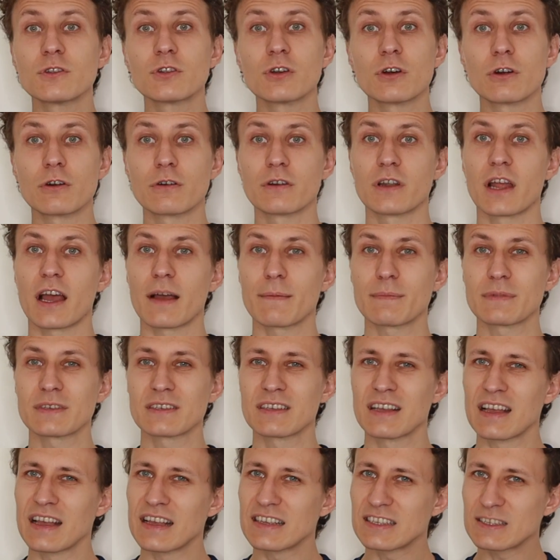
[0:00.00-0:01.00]

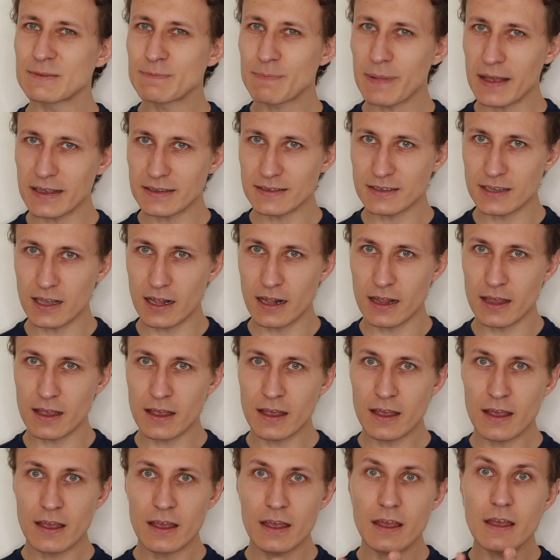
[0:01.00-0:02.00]
turn-ups, especially
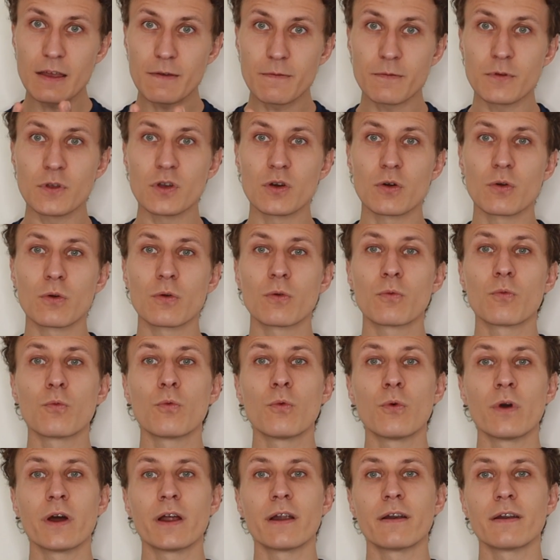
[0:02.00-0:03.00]
if you're
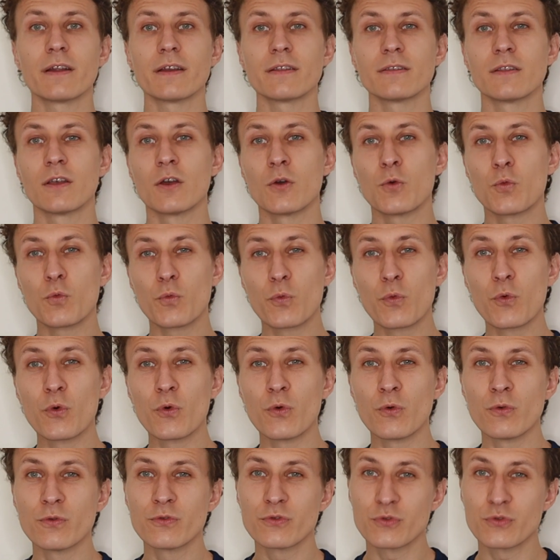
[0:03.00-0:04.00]
wearing wool